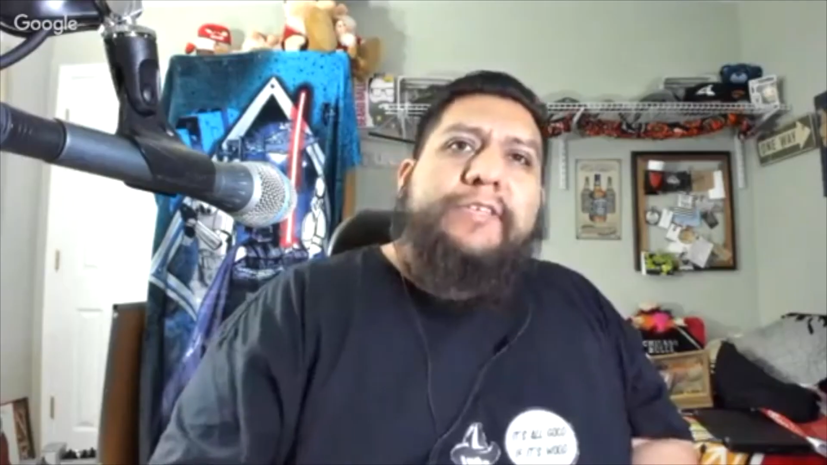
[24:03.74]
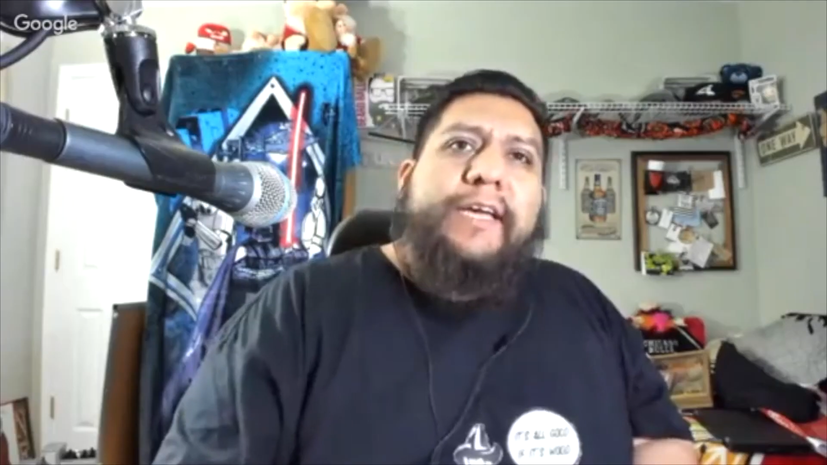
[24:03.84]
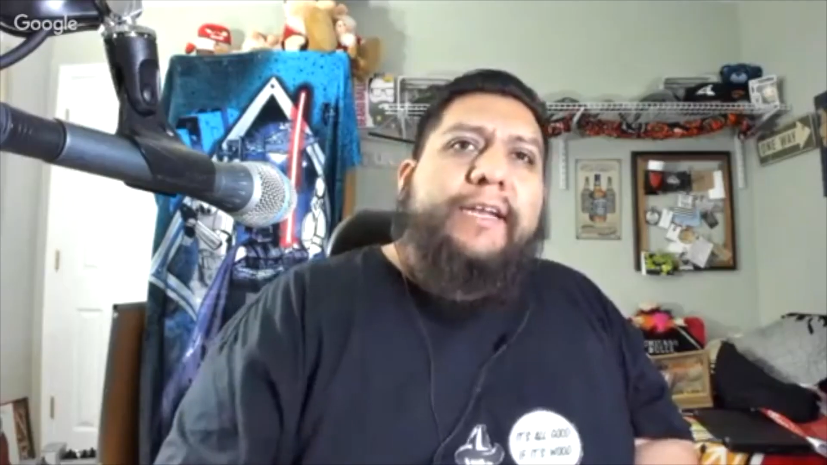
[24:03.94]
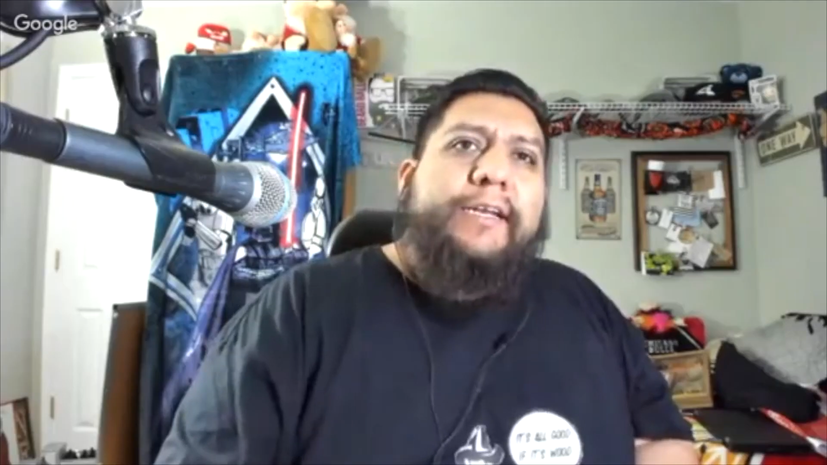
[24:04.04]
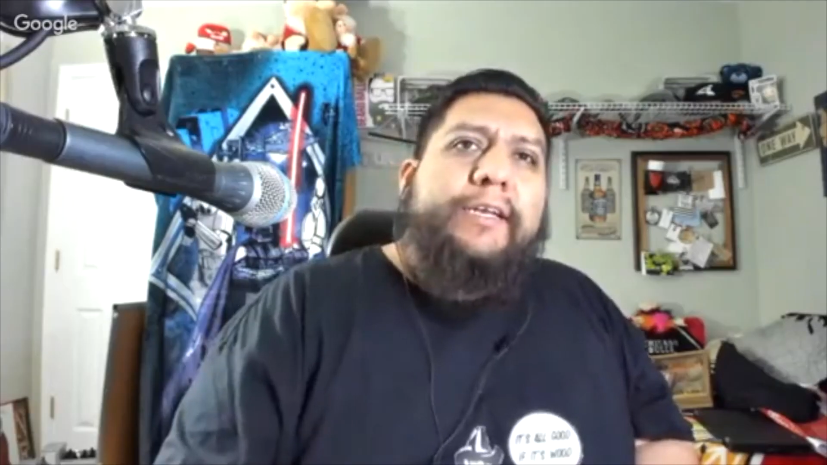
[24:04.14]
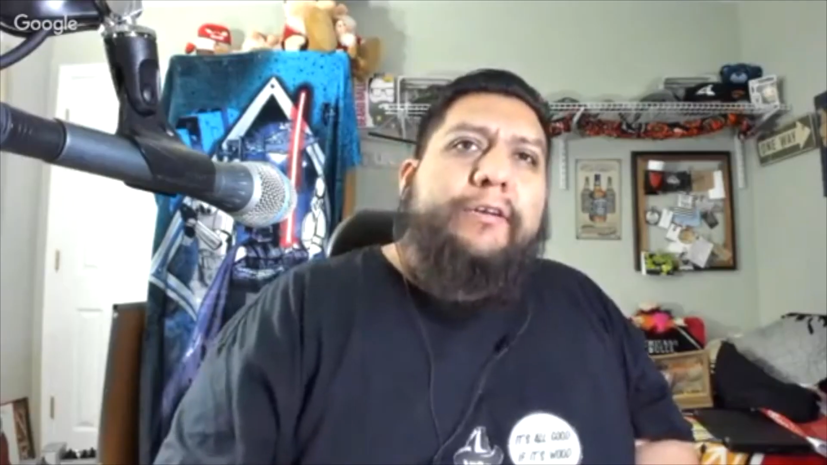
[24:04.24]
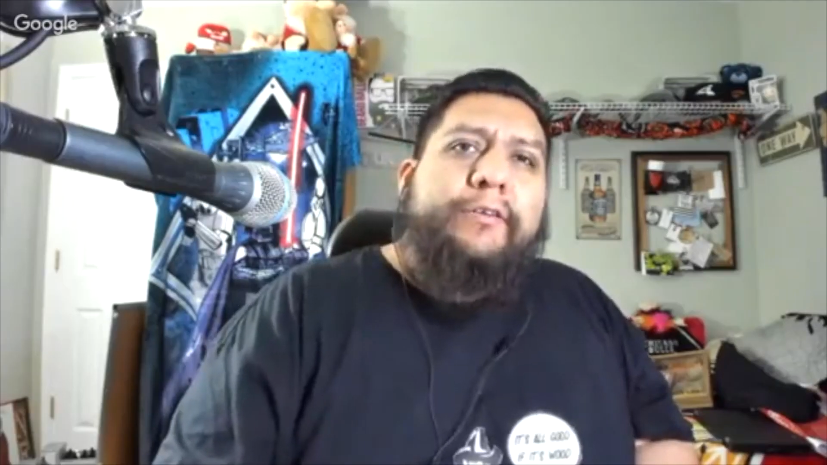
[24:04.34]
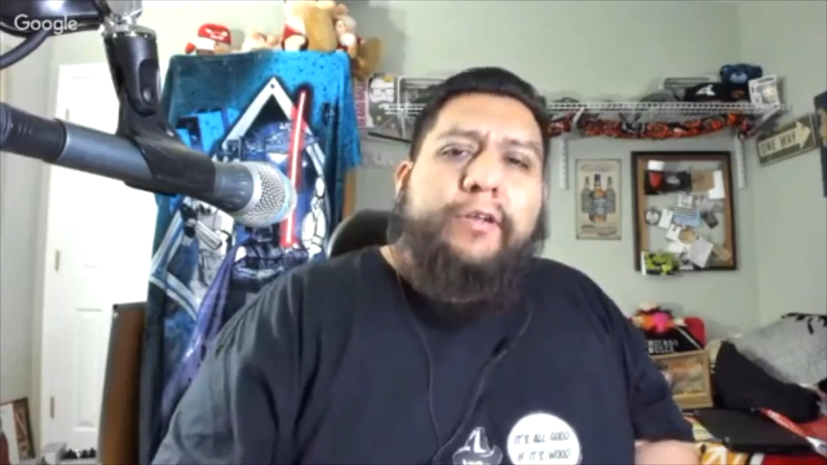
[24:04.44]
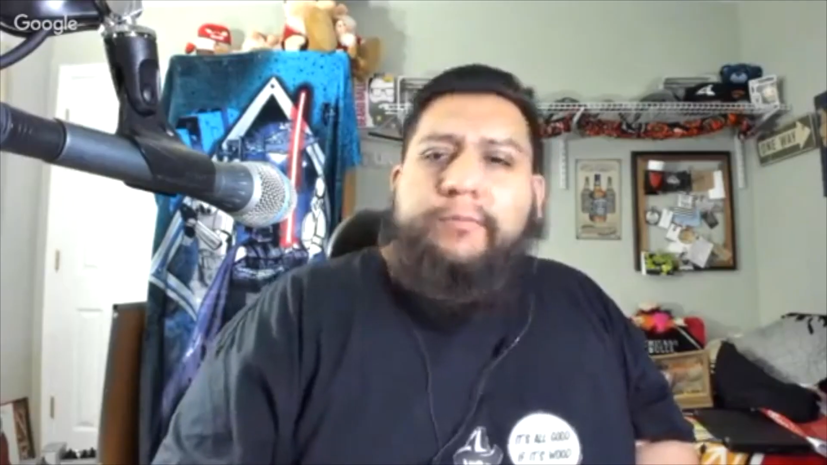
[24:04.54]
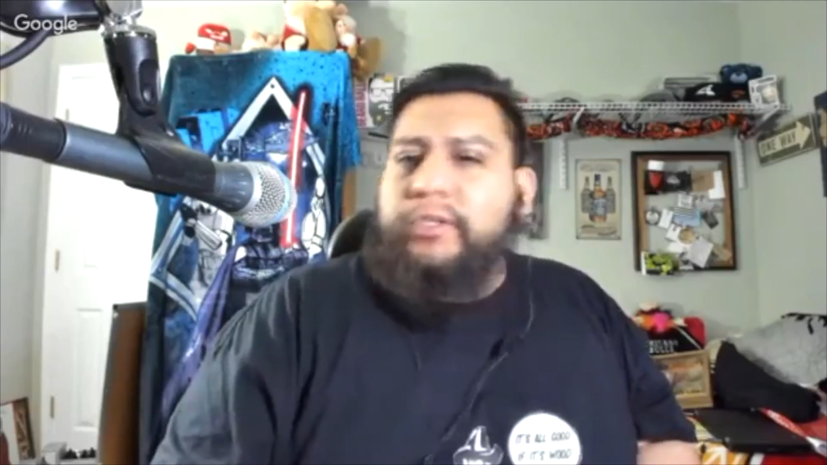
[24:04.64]
right on here.
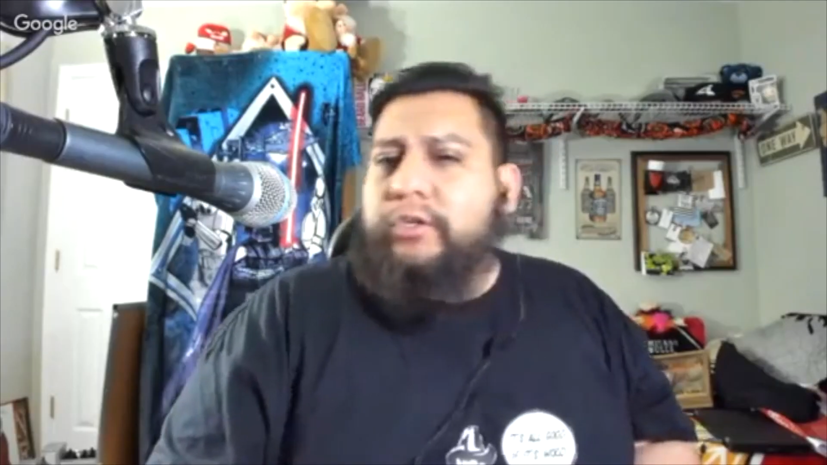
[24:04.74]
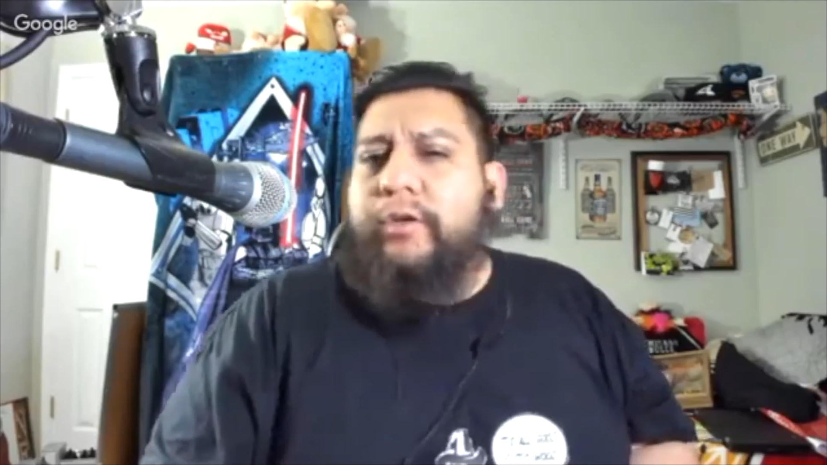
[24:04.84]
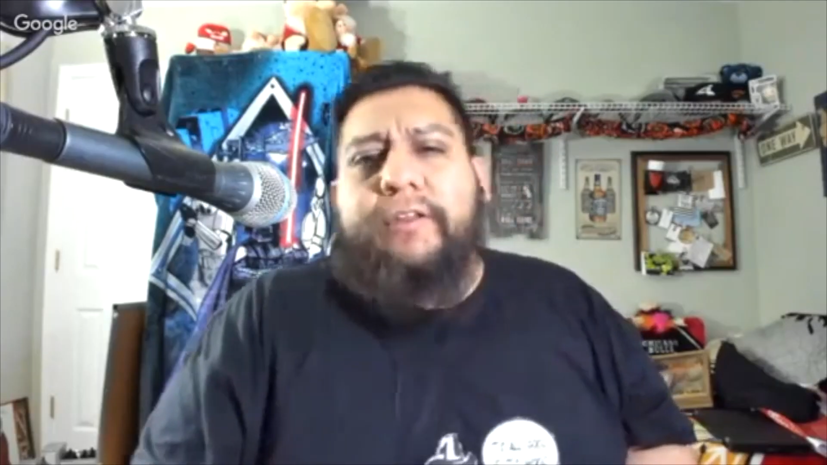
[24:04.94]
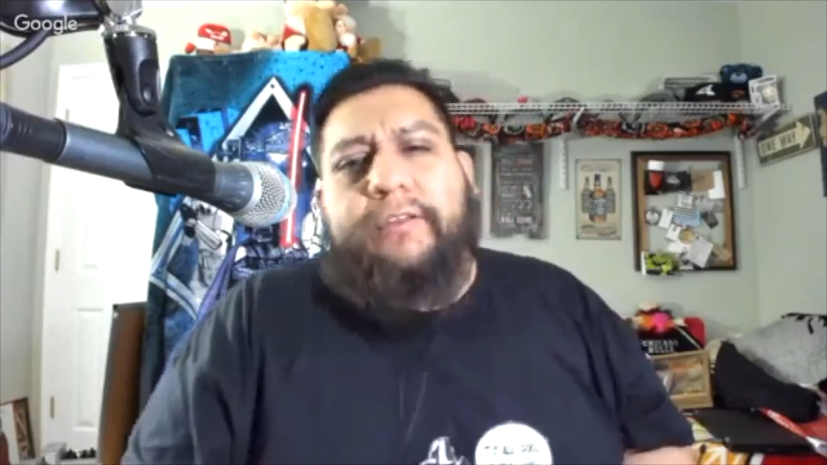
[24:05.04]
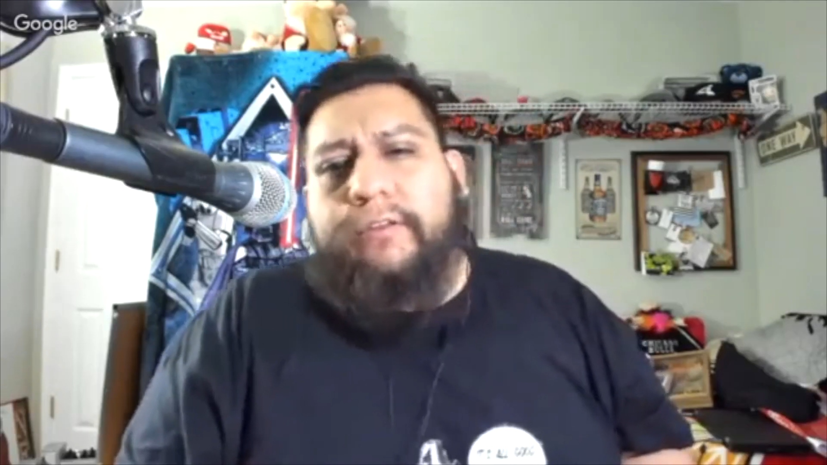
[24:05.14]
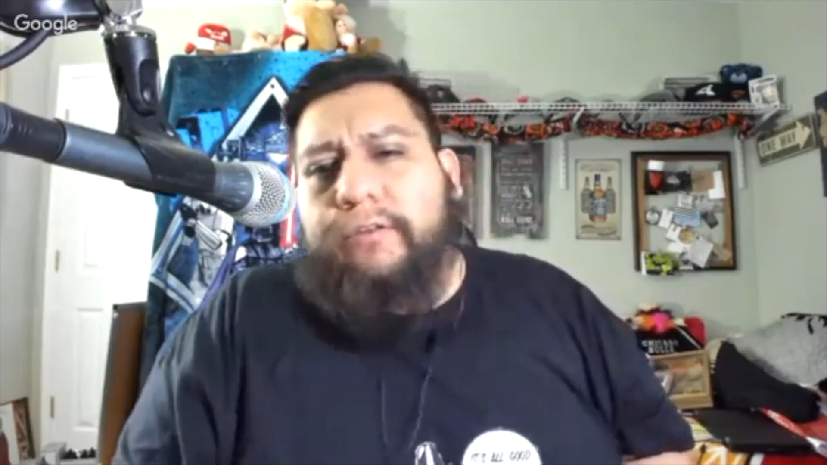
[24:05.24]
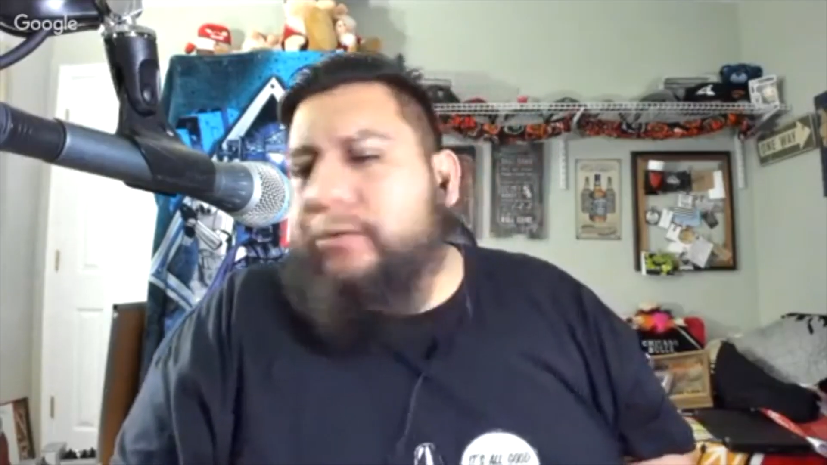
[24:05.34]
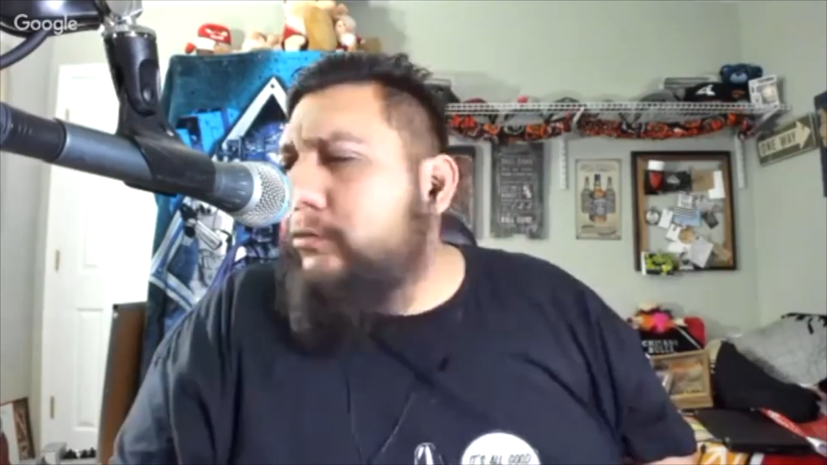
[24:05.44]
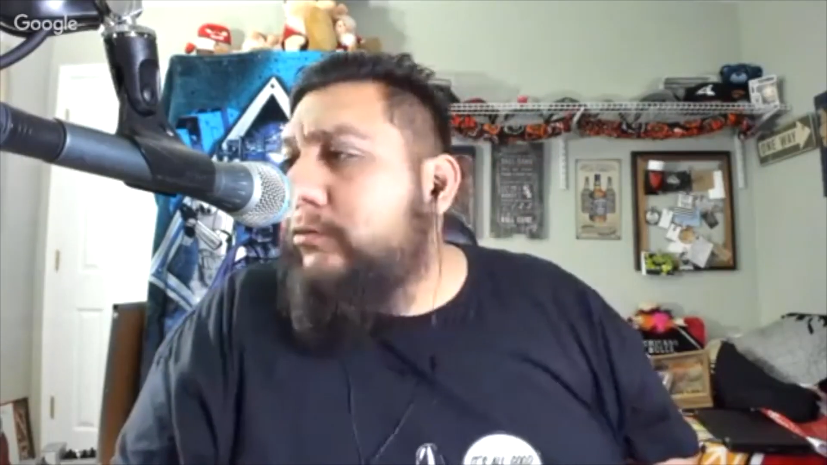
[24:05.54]
Do you